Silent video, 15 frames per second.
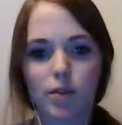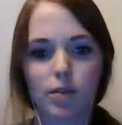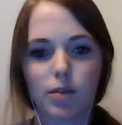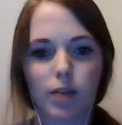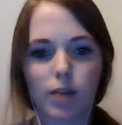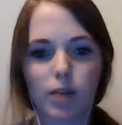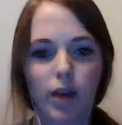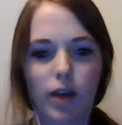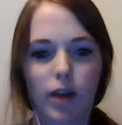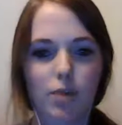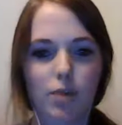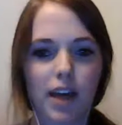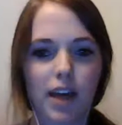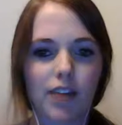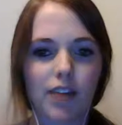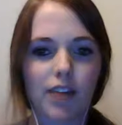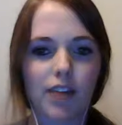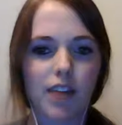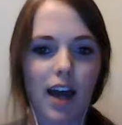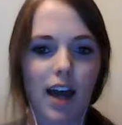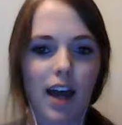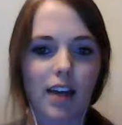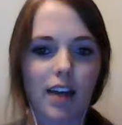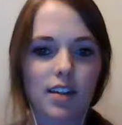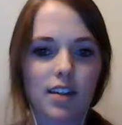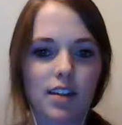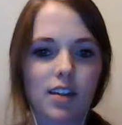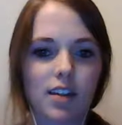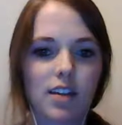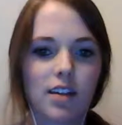way we might have to add
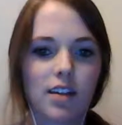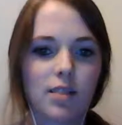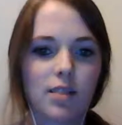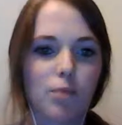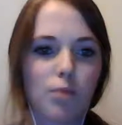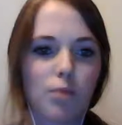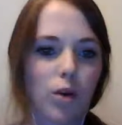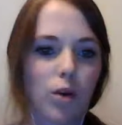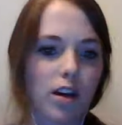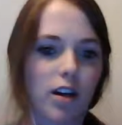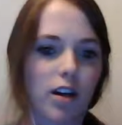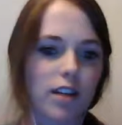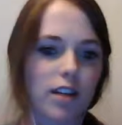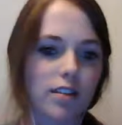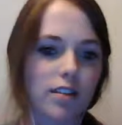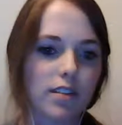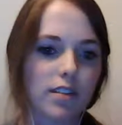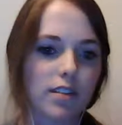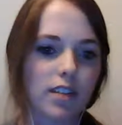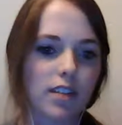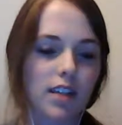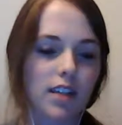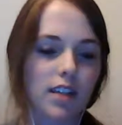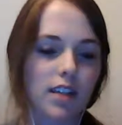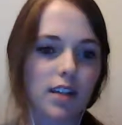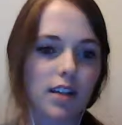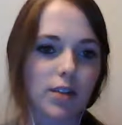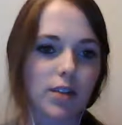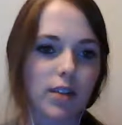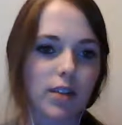more detail
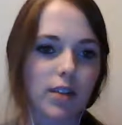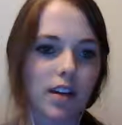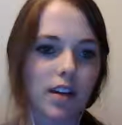to it on